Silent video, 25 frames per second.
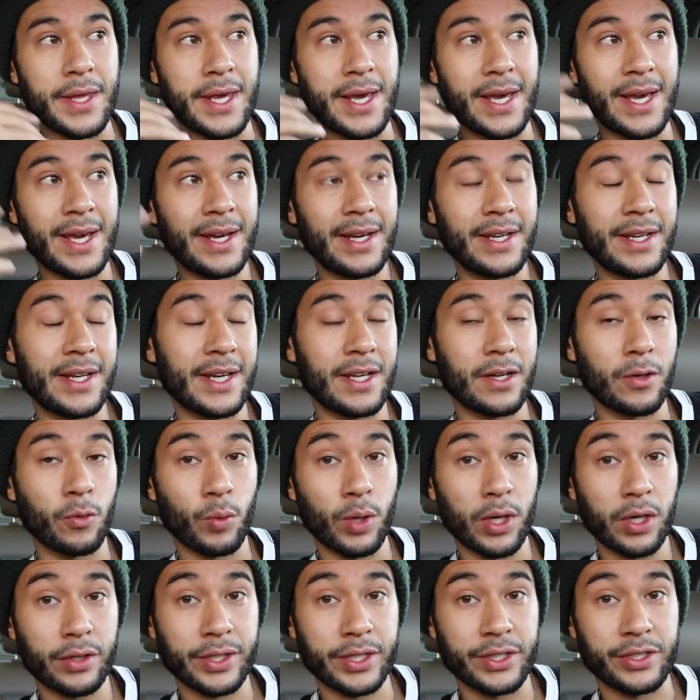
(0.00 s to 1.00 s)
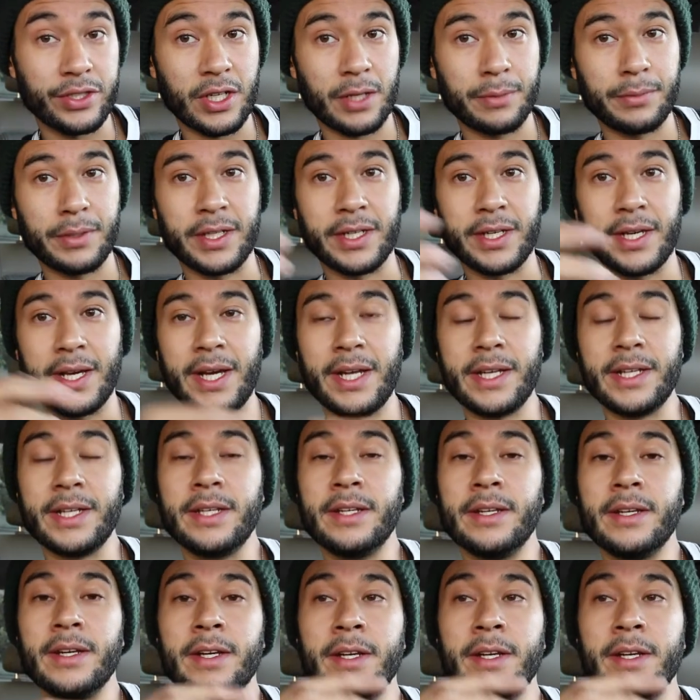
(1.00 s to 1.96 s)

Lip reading: and had a welding job that he hated,